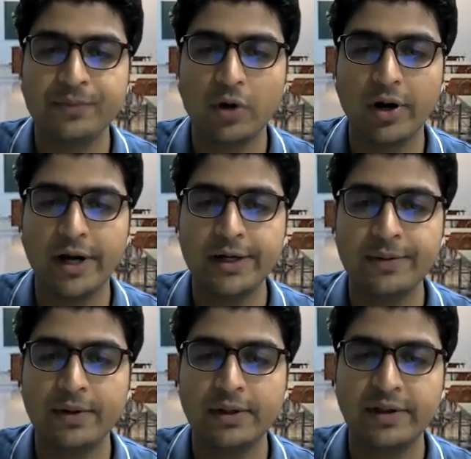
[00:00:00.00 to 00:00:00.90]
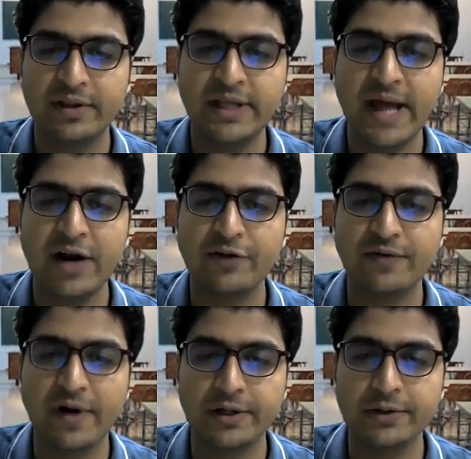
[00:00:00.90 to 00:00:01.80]
All right, this is the head of
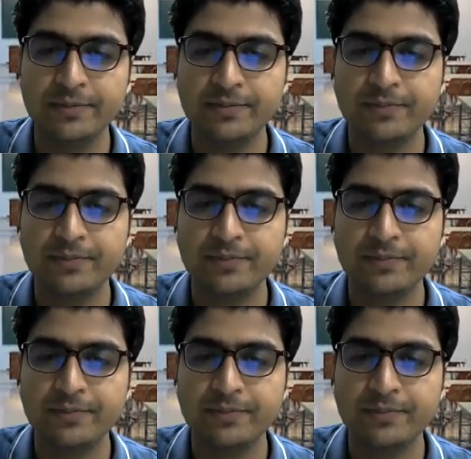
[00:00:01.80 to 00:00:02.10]
the vector.